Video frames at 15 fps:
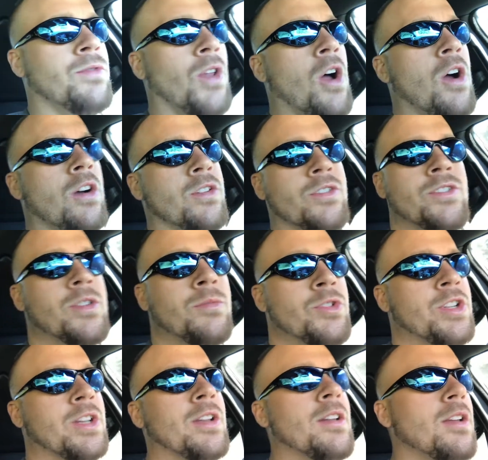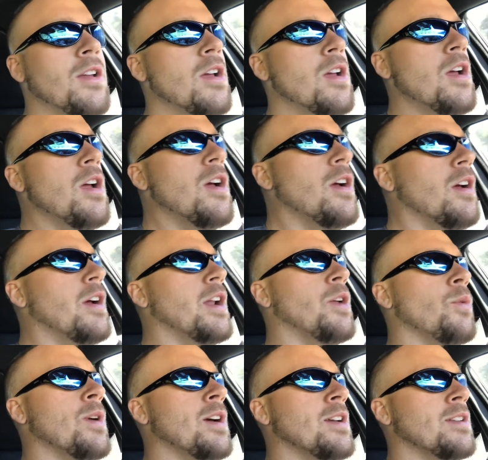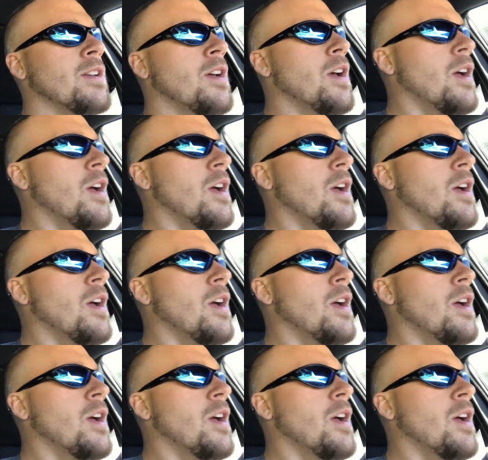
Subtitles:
blogs or some shit. Anyways,